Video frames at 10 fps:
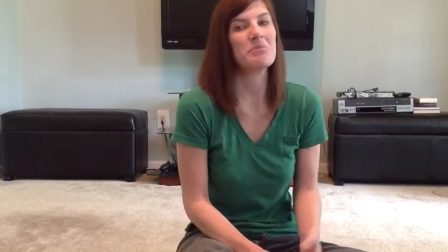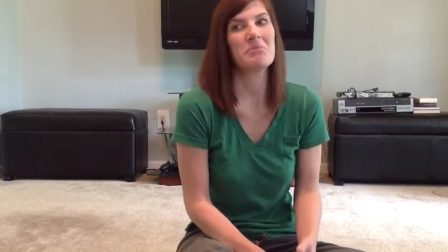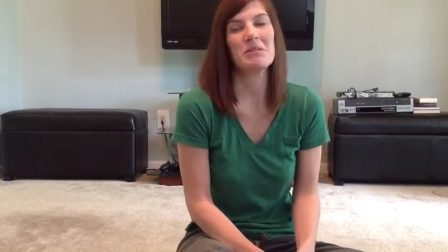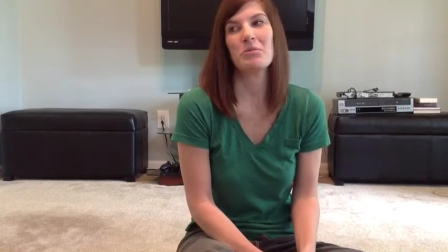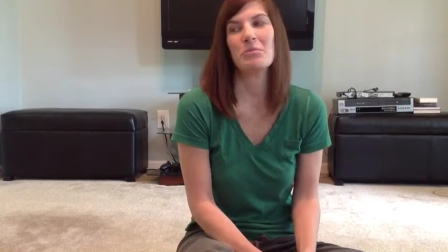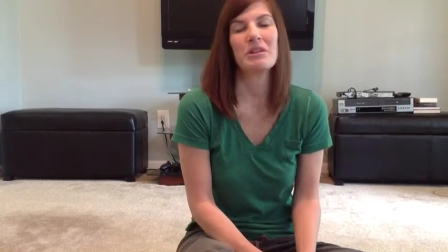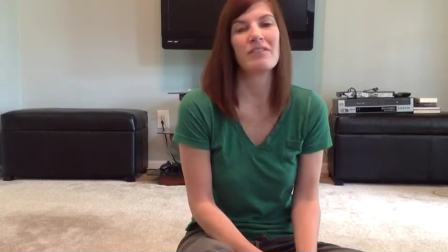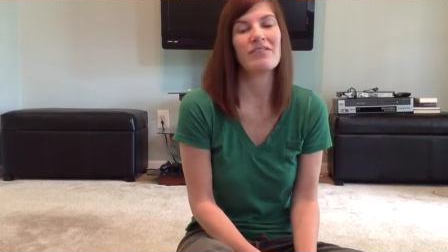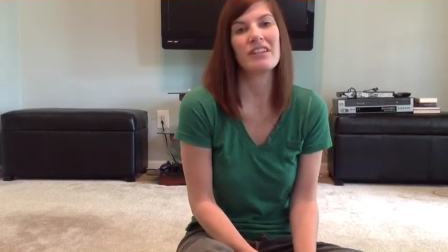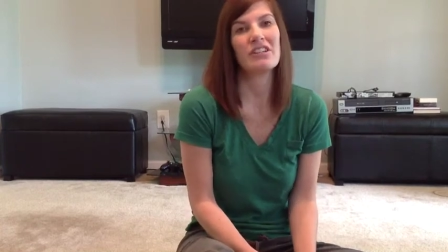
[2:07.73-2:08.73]
people putting
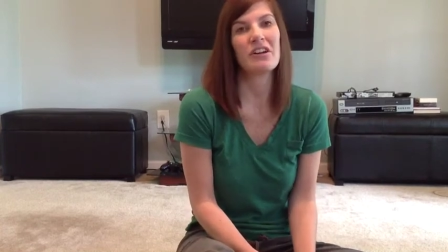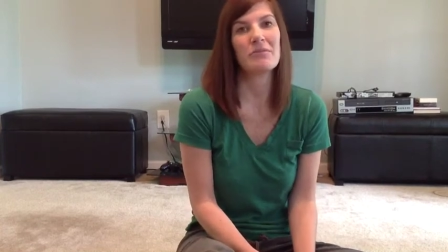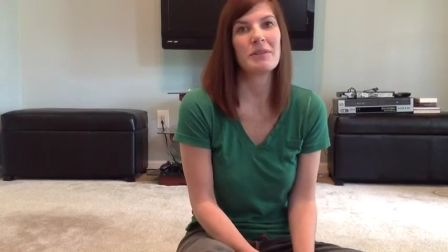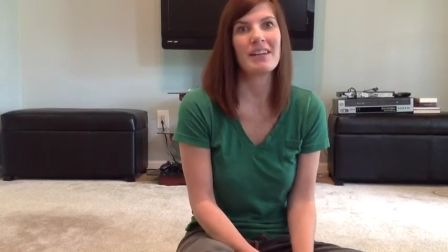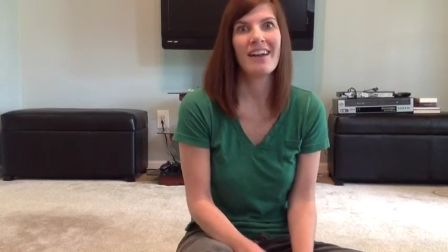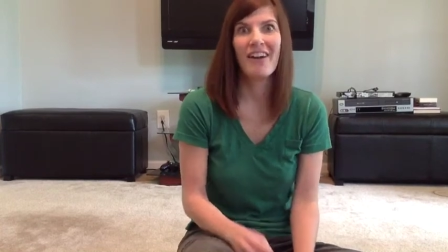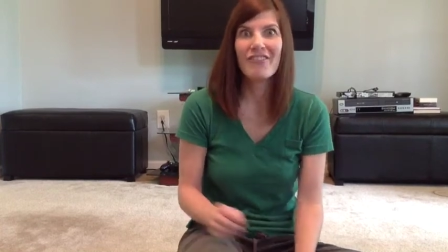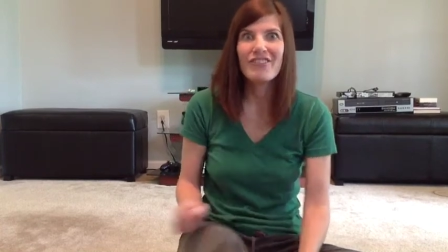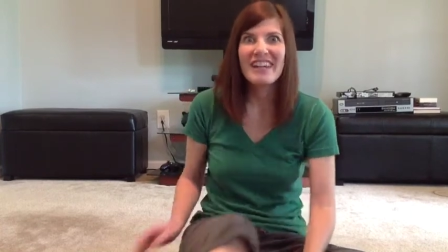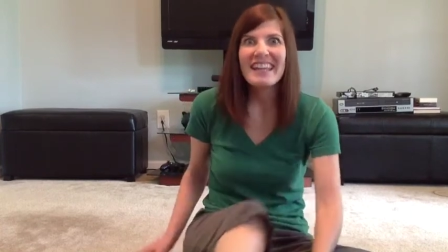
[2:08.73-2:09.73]
feet on me.
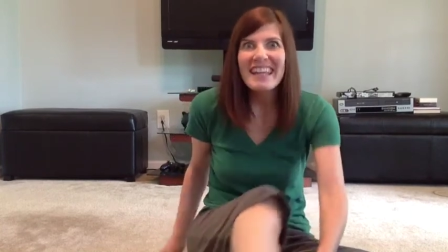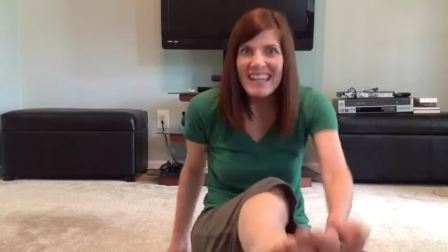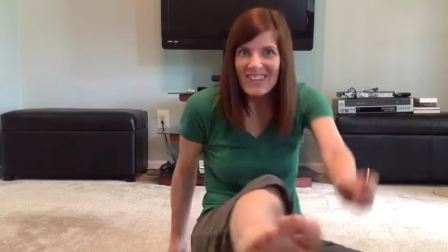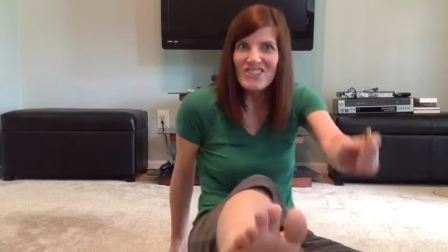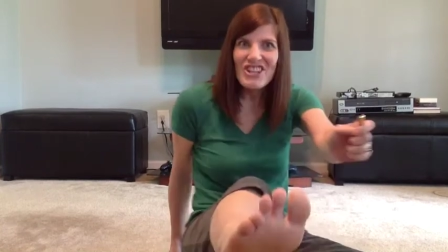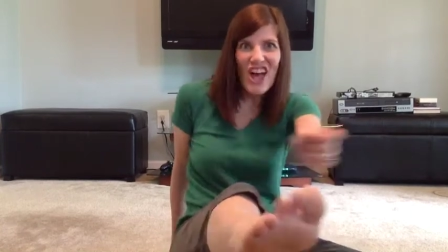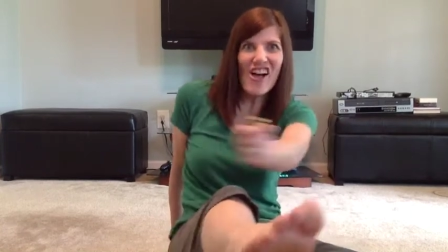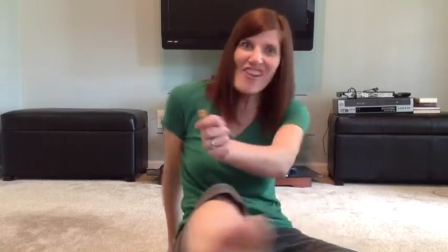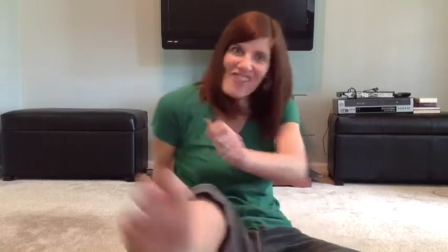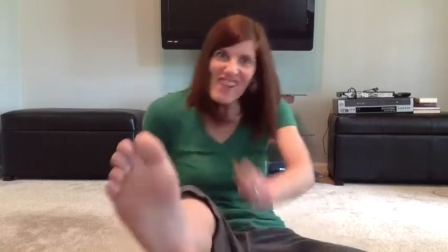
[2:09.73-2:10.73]
Really? You
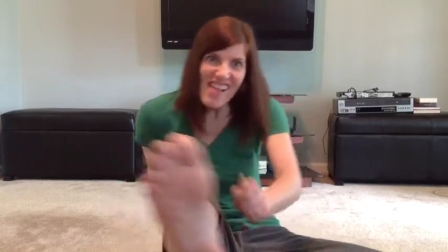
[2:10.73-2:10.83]
don't?